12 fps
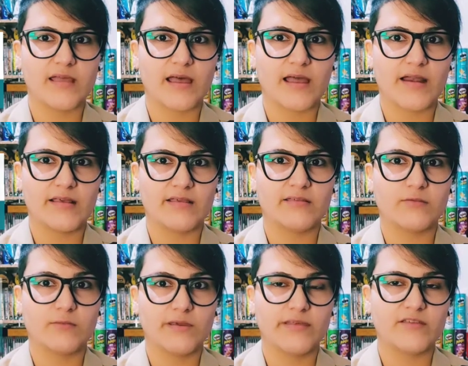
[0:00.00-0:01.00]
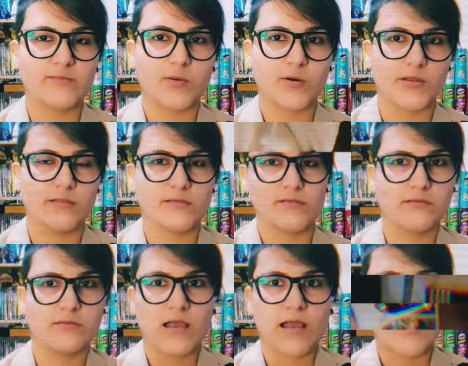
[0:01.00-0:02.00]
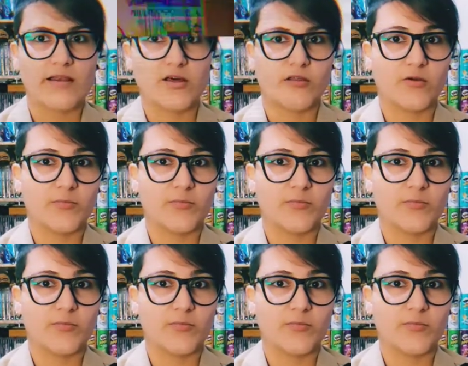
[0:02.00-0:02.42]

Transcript: at its widest point. Another